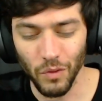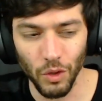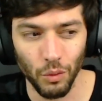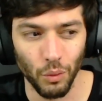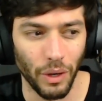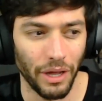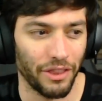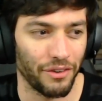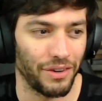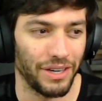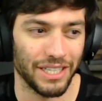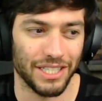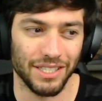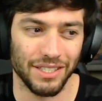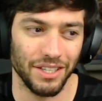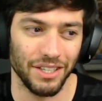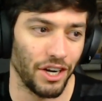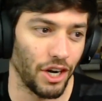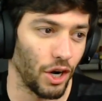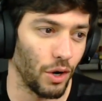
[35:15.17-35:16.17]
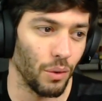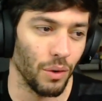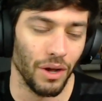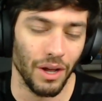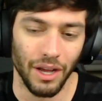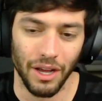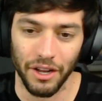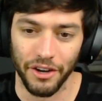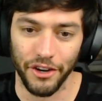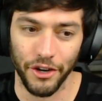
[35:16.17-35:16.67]
whether it's,
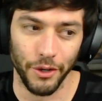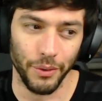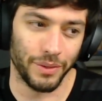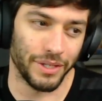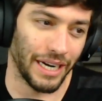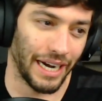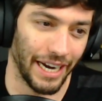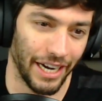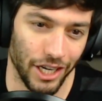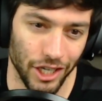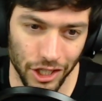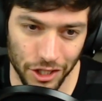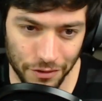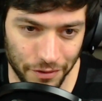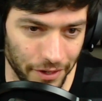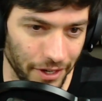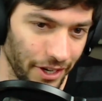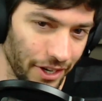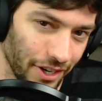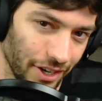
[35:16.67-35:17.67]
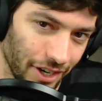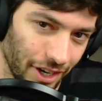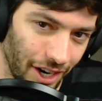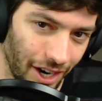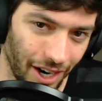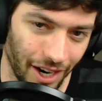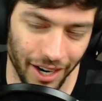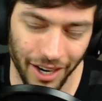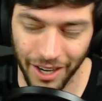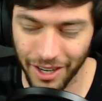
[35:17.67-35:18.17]
new tires for your
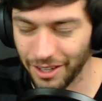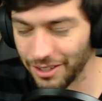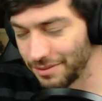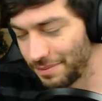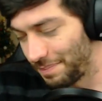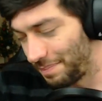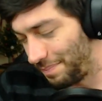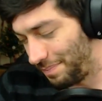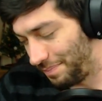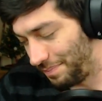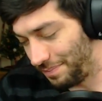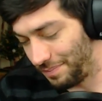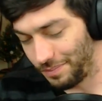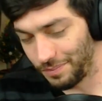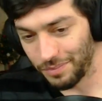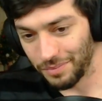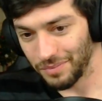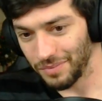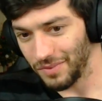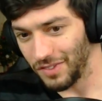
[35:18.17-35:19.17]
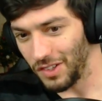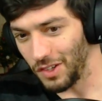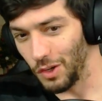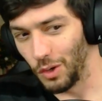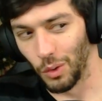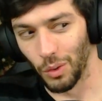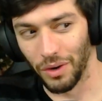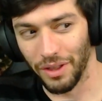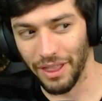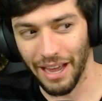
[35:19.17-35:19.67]
car
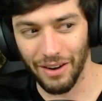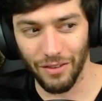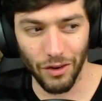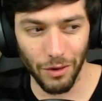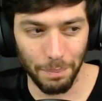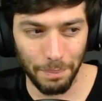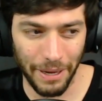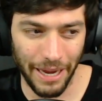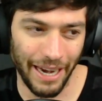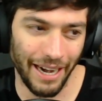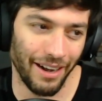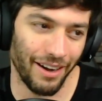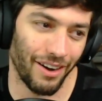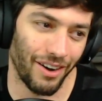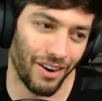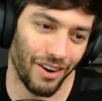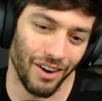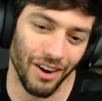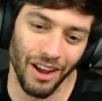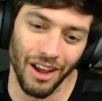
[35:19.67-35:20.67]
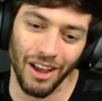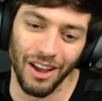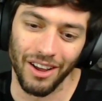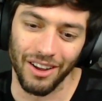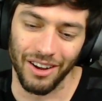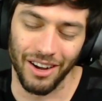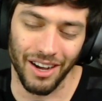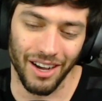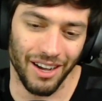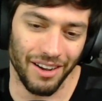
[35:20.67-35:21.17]
or that repair
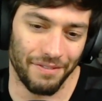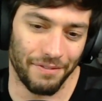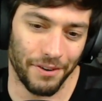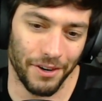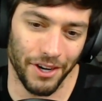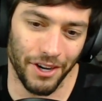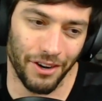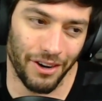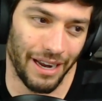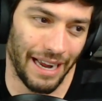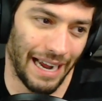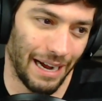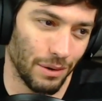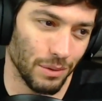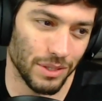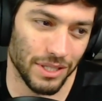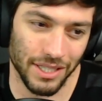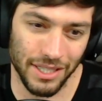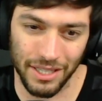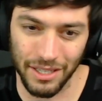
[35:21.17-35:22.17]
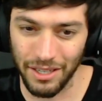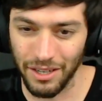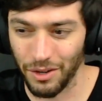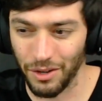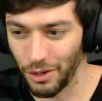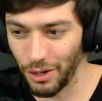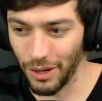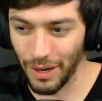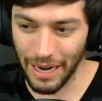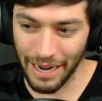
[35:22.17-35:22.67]
for your house,
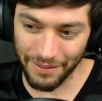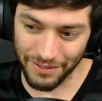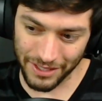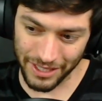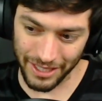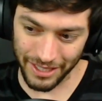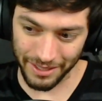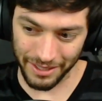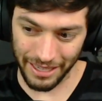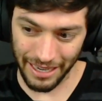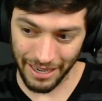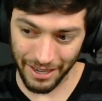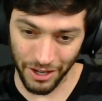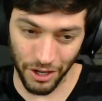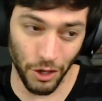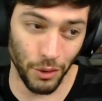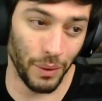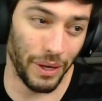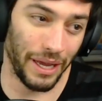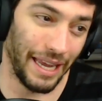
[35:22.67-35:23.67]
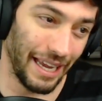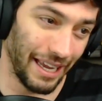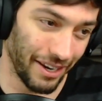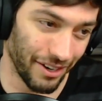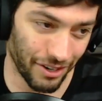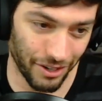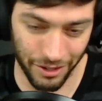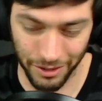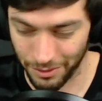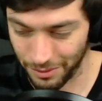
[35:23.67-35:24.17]
or you have to get a new
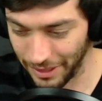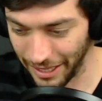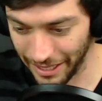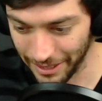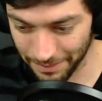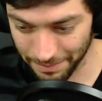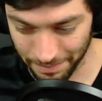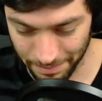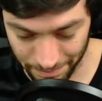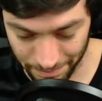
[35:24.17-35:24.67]
heater, right?